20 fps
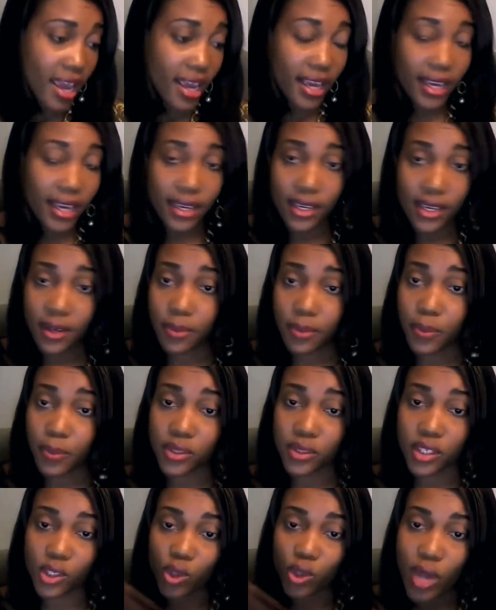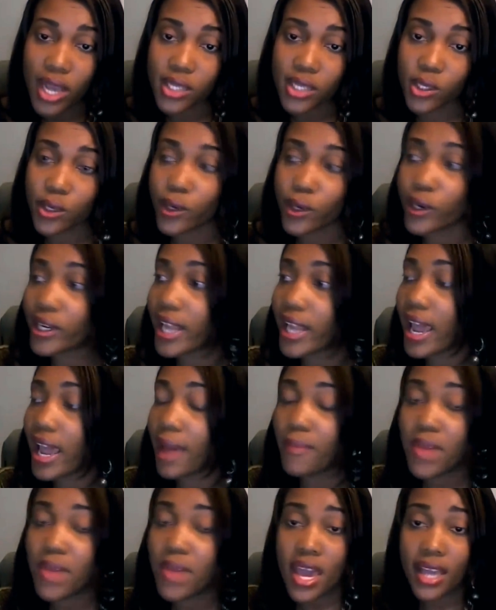He put the dress on them.
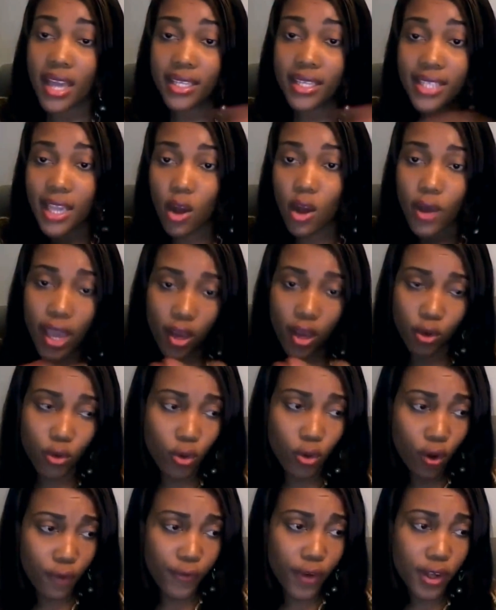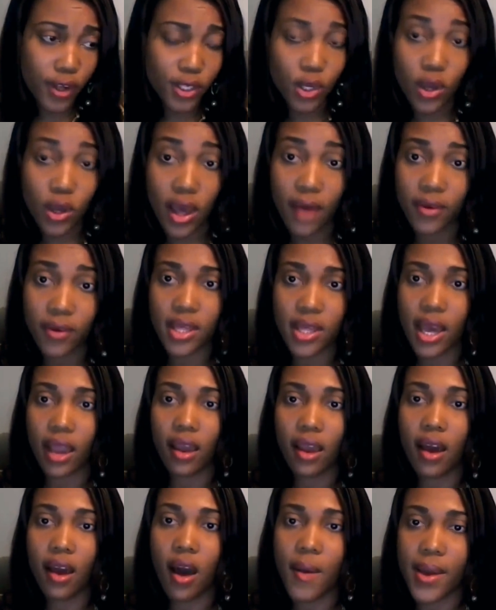He said, okay, you go first. I was like,
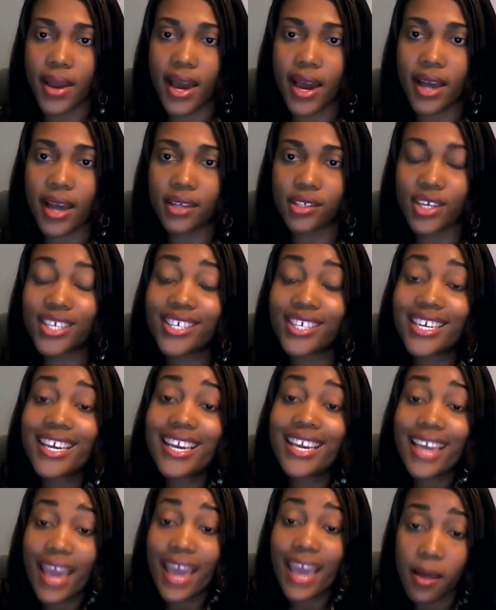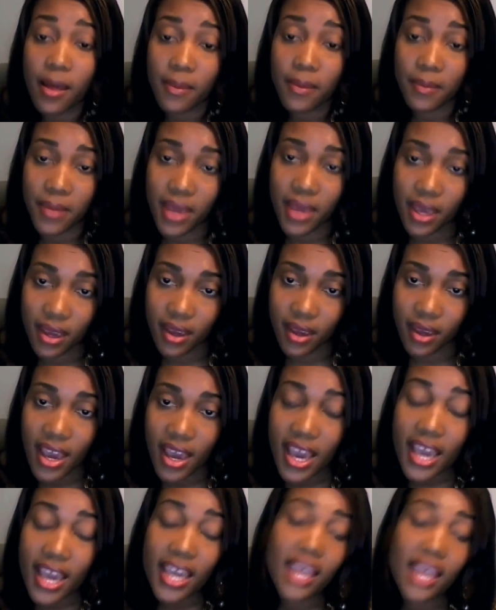oh my gosh, he helped me.
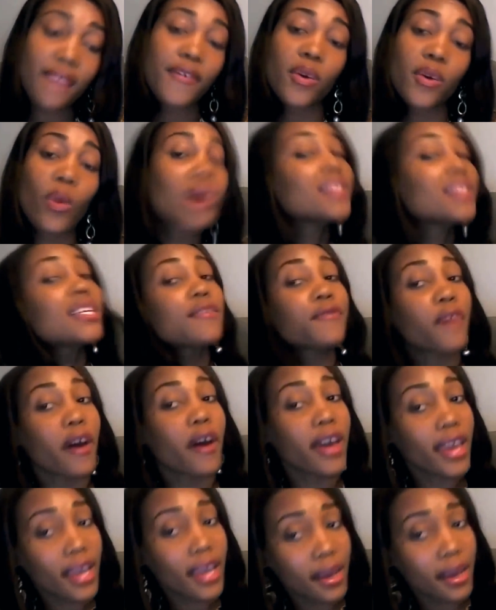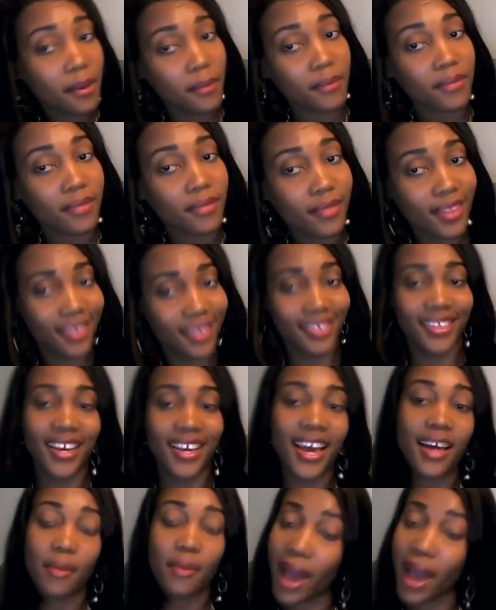If it wasn't for him,
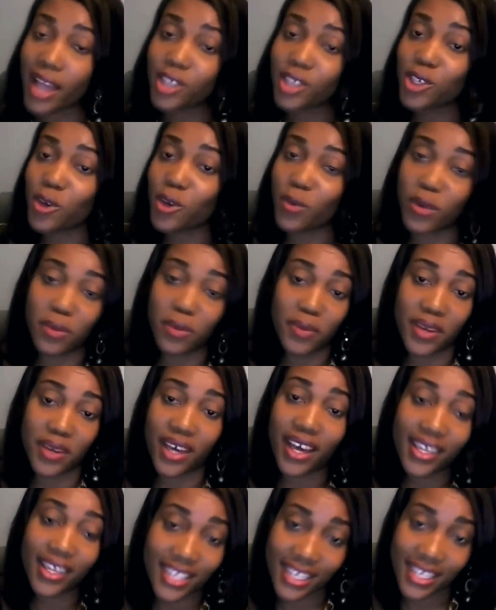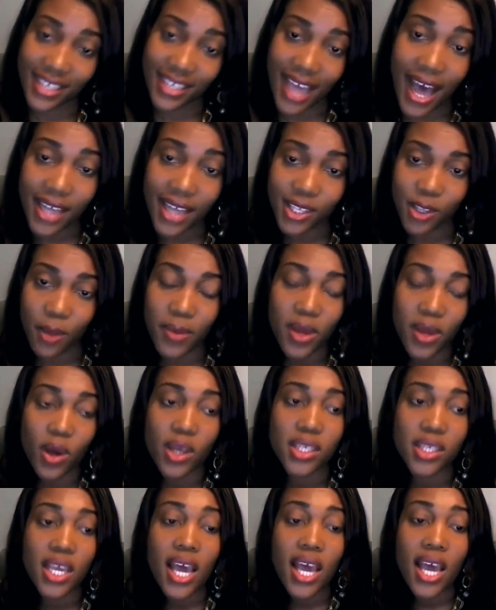my show would be a disaster
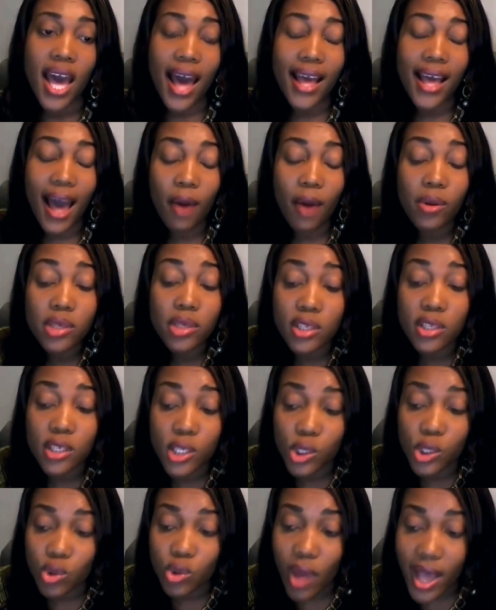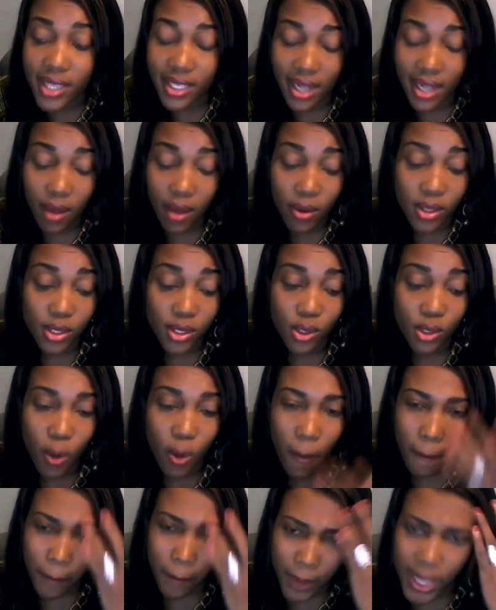because I was so stressed and I was
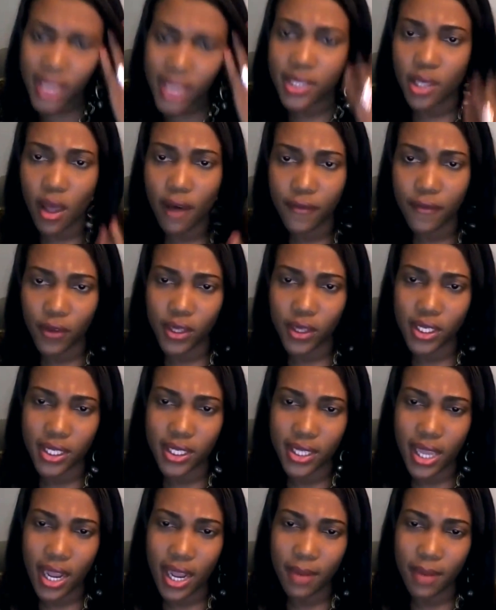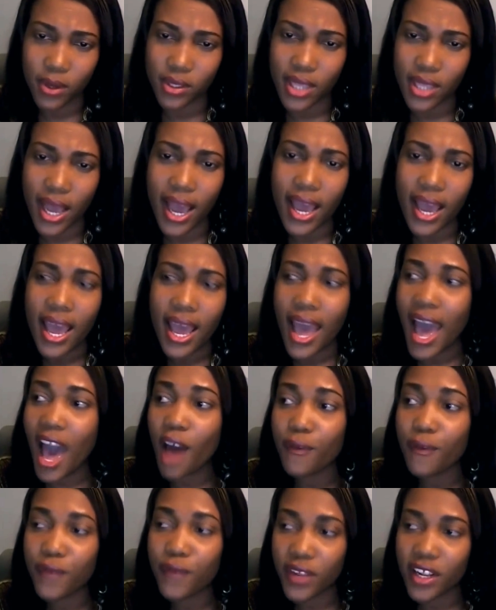so pissed off, you understand? Because
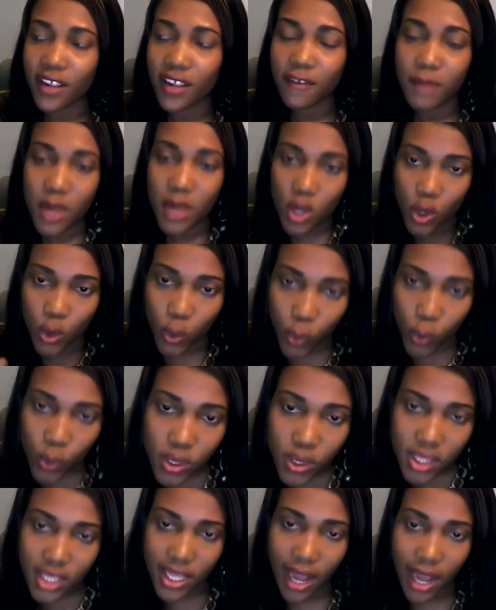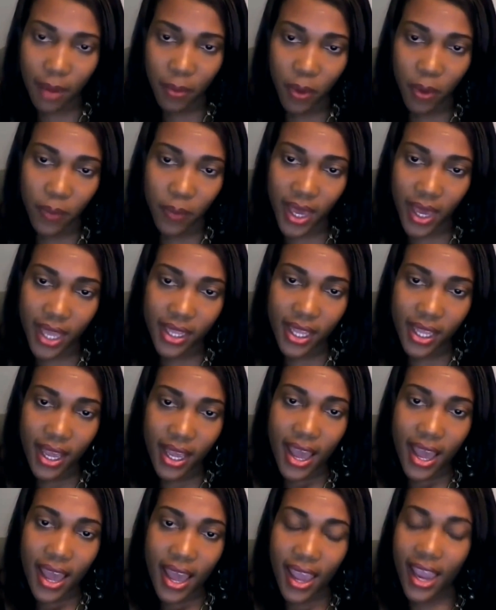I feel I've been used in that moment
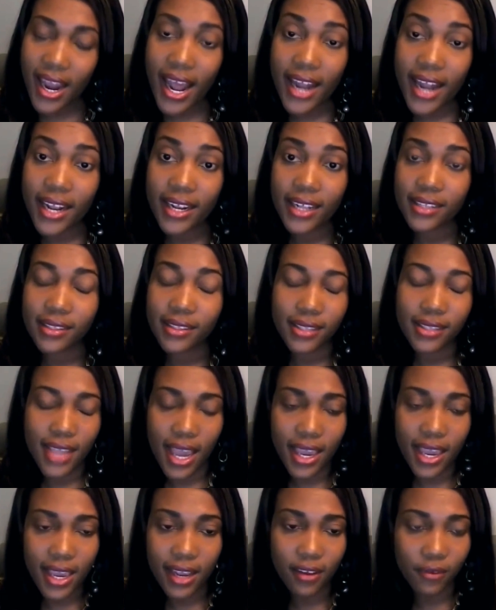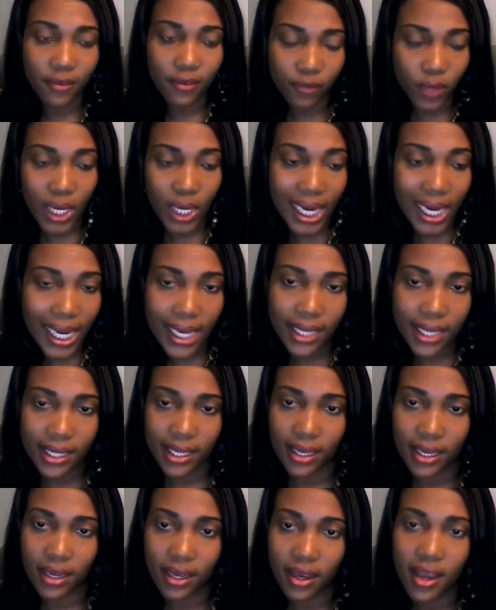and I didn't take him
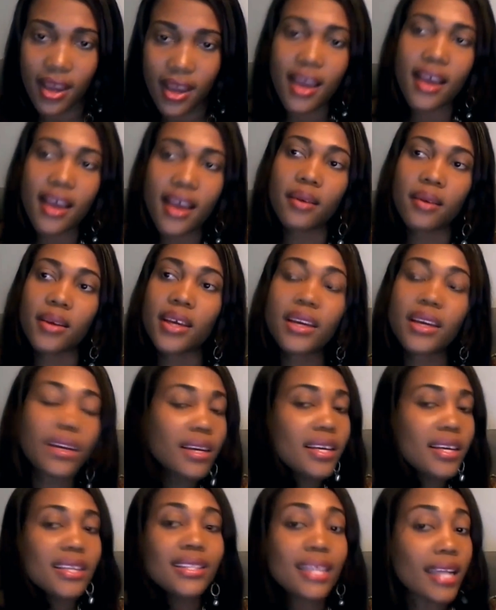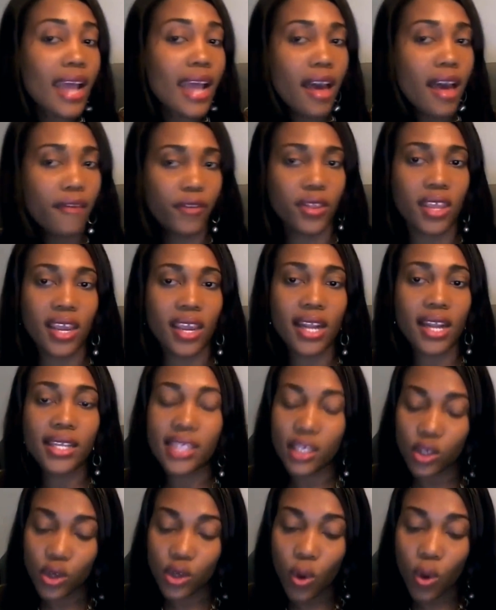clearly. He did everything and he
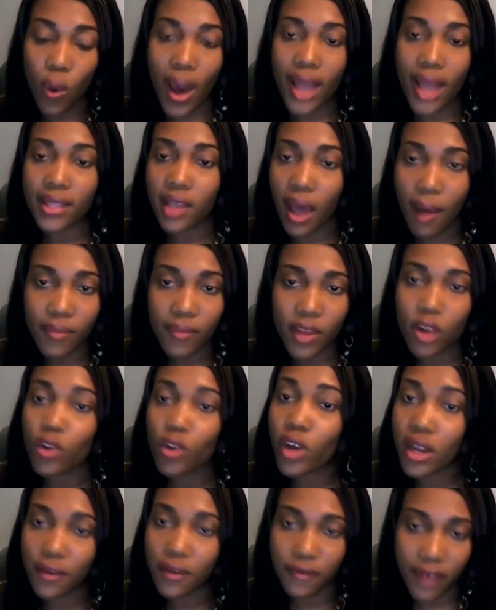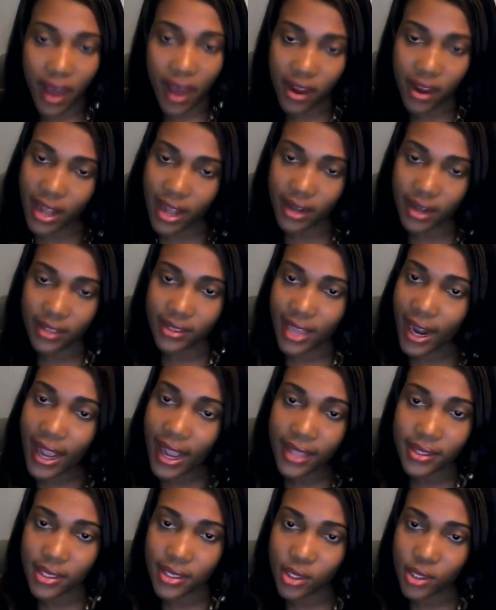said, you know what, calm down, you're going to find out in that
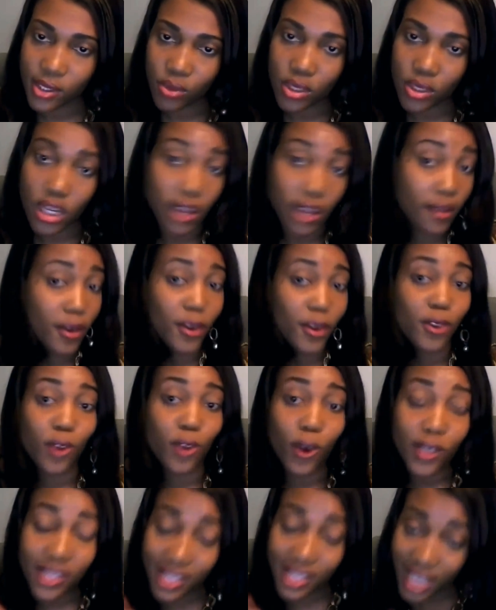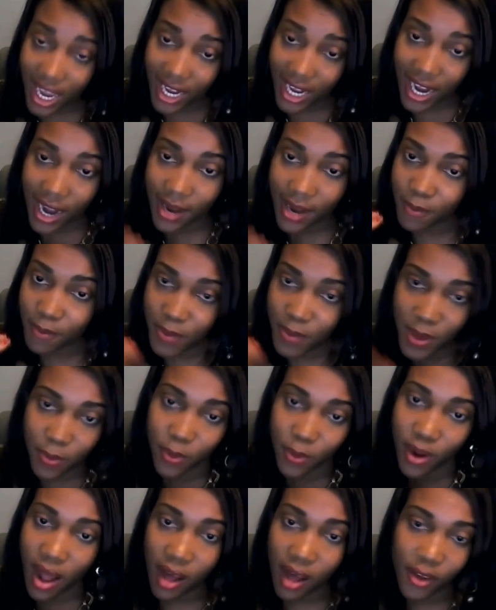industry. You don't think that
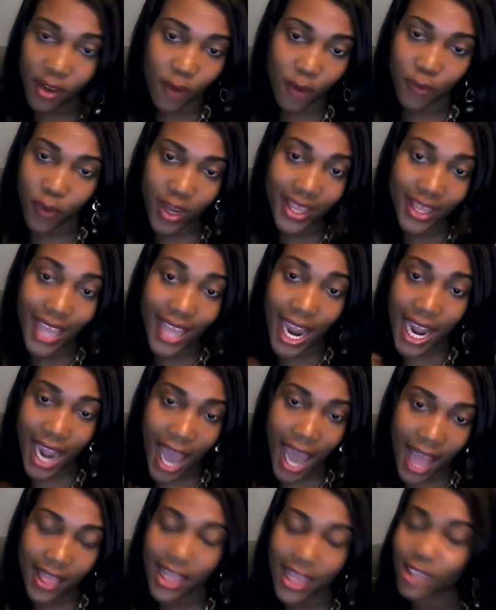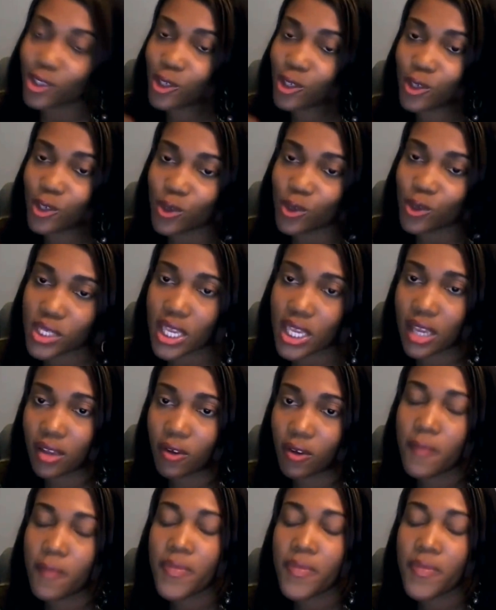people are your friends. They're not. They're just using you.